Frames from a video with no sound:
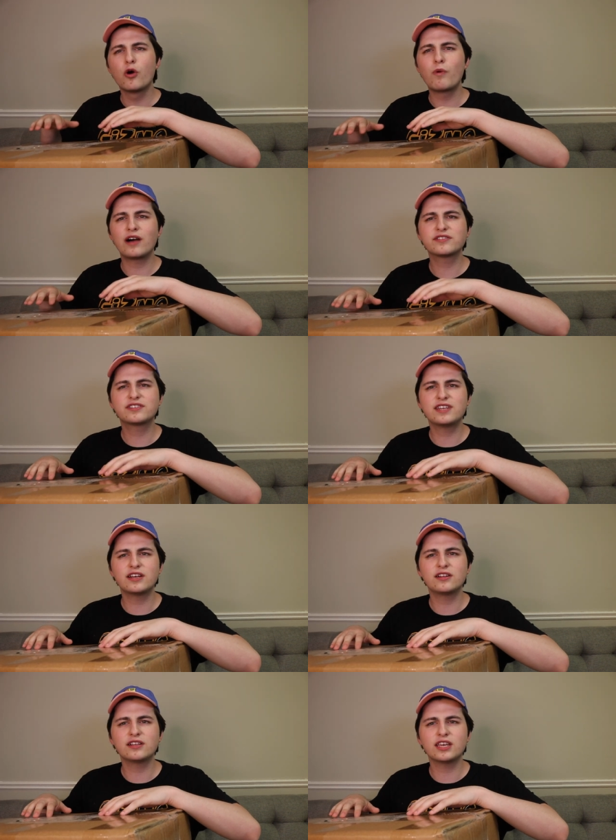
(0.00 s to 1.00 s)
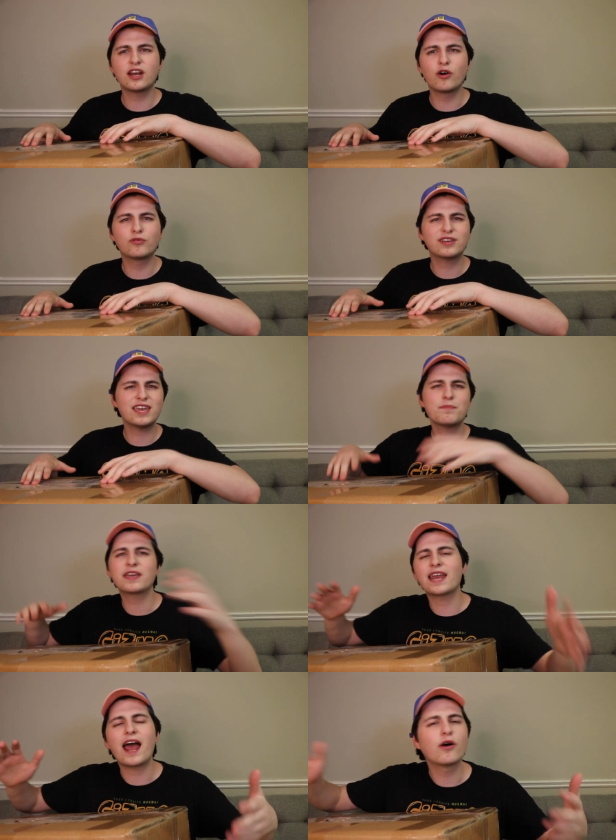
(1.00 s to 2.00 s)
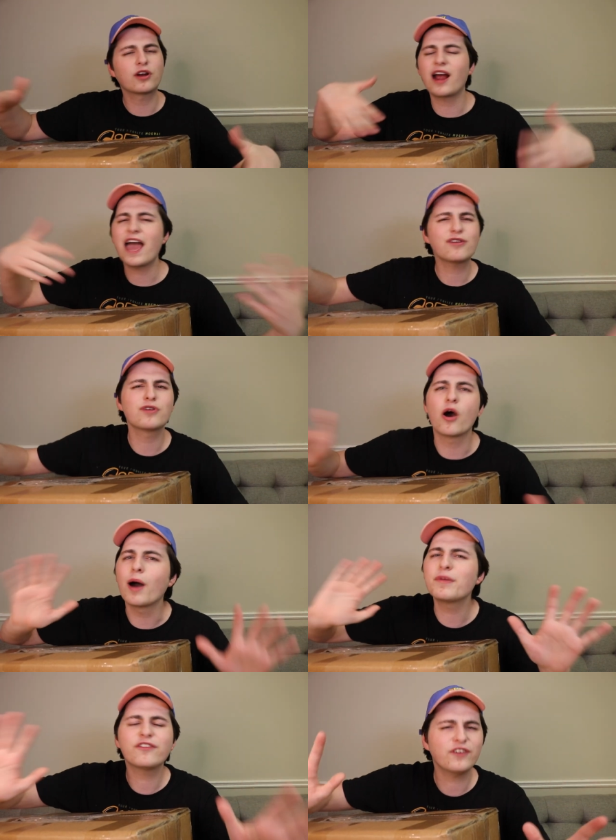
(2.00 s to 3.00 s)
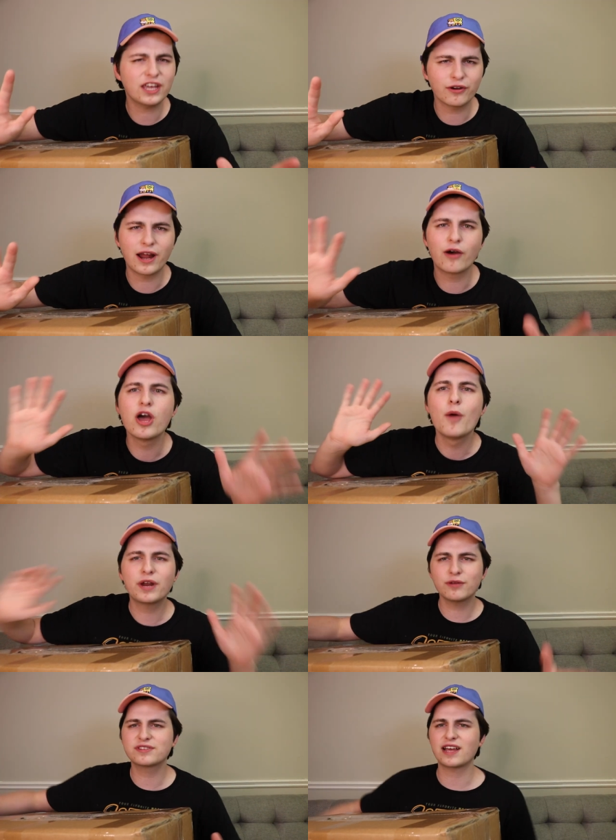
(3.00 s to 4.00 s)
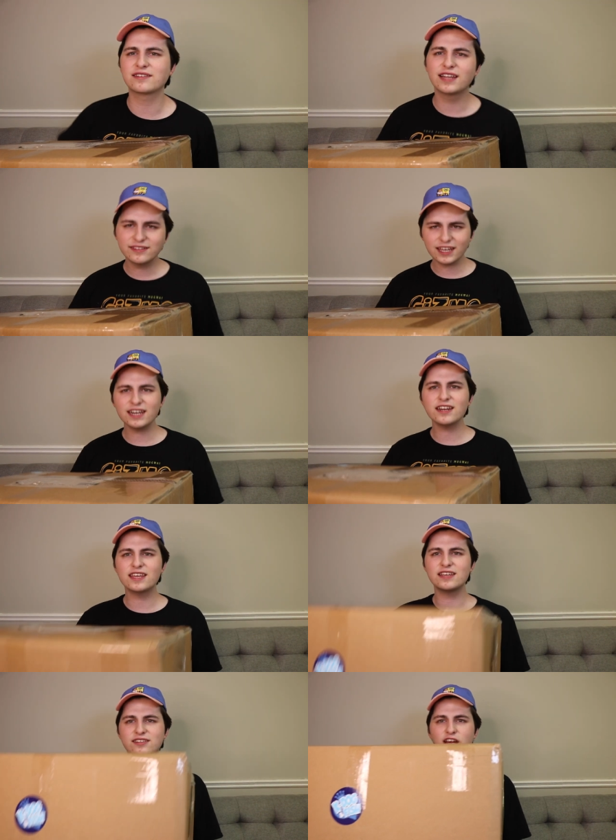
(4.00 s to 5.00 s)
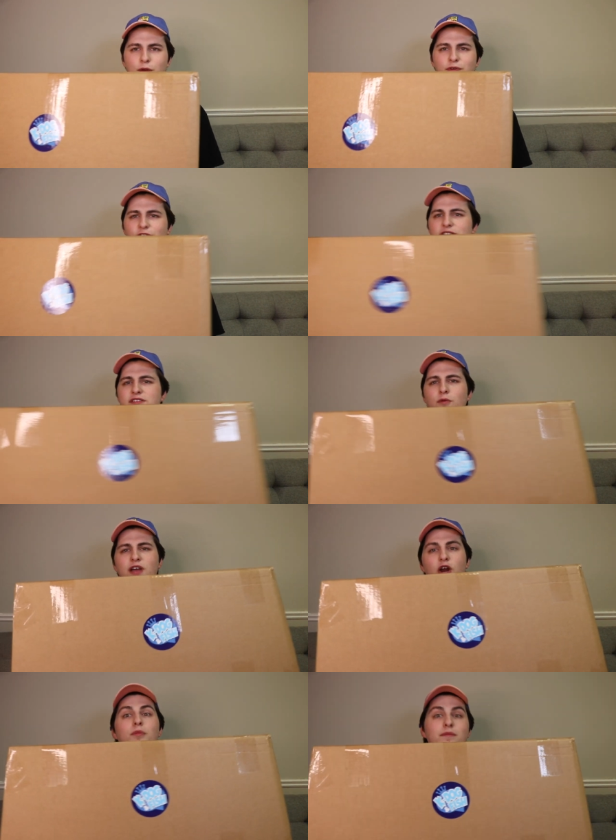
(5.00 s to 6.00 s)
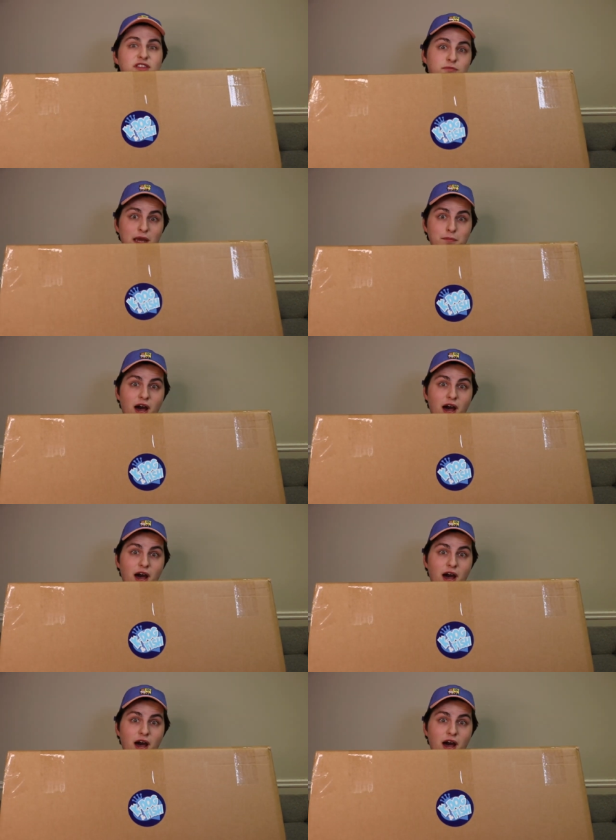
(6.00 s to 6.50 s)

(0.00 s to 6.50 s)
while still, you know, keeping it out, or I don't know. I'm gonna figure it out. But anyways, guys, let's get into these here, but first, we gotta open up this big